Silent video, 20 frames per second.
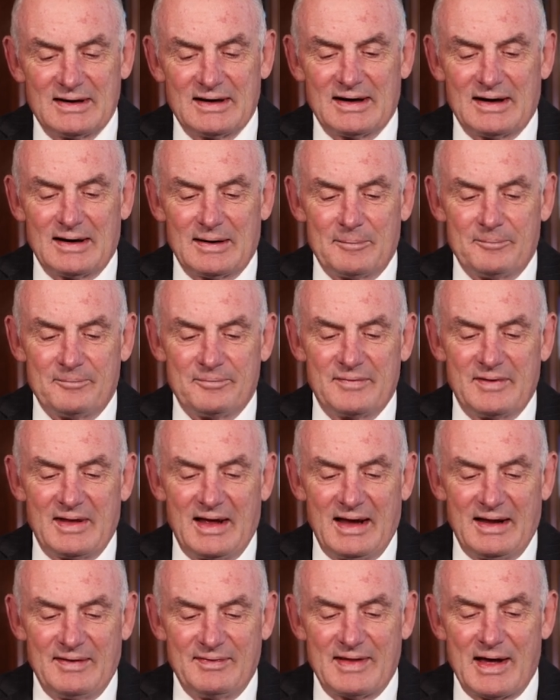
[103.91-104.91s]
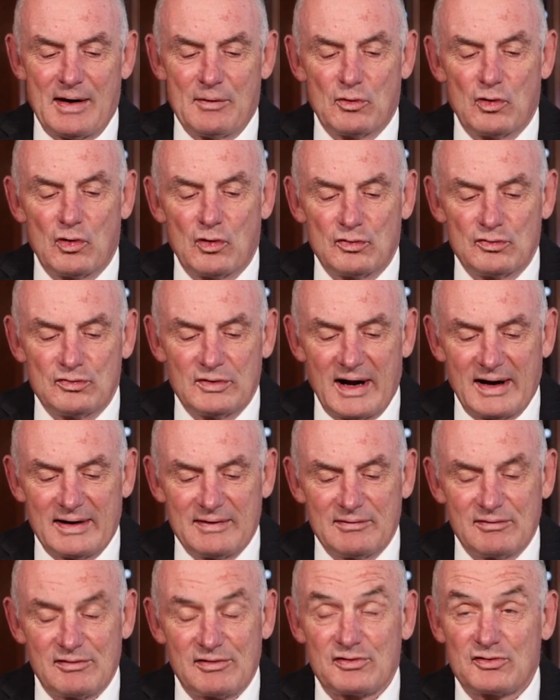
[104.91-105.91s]
and that will
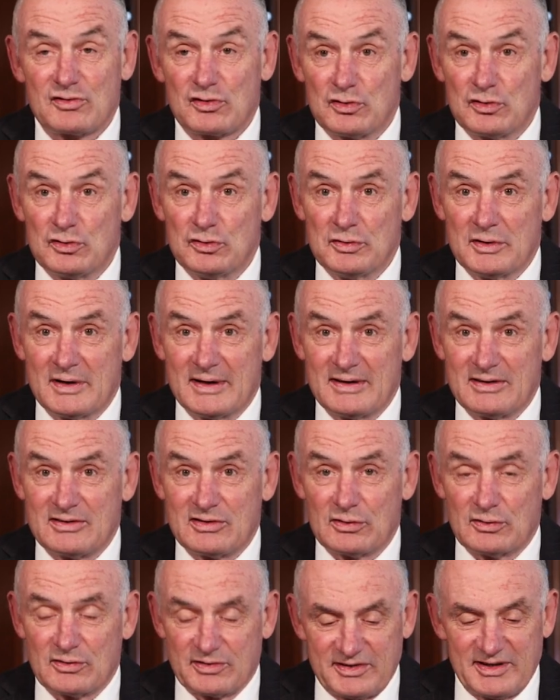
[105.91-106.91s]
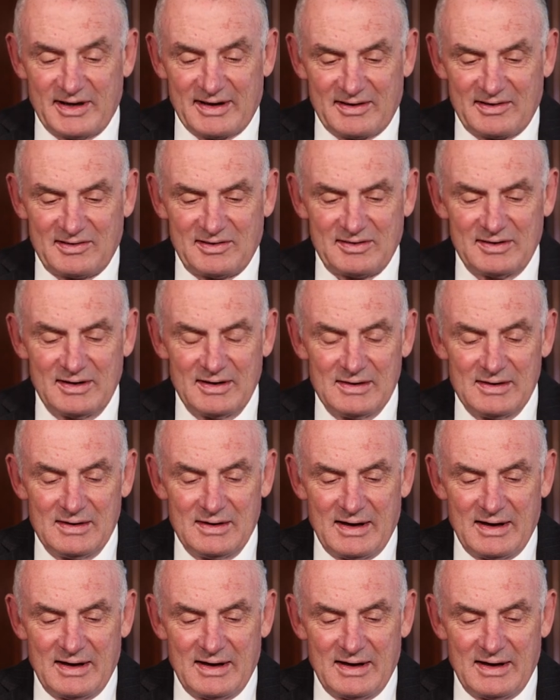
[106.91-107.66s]
run through until 6.